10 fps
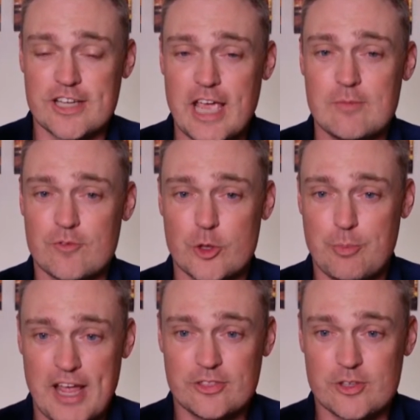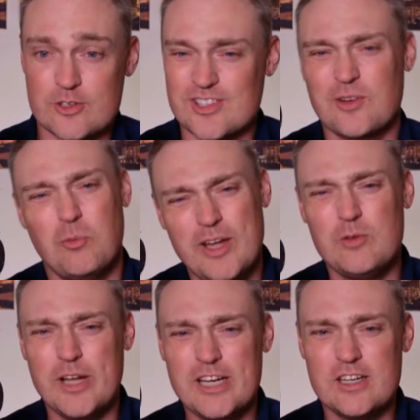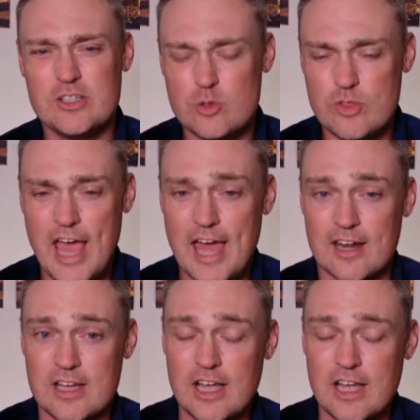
game for the Panthers. Like, when did he do that?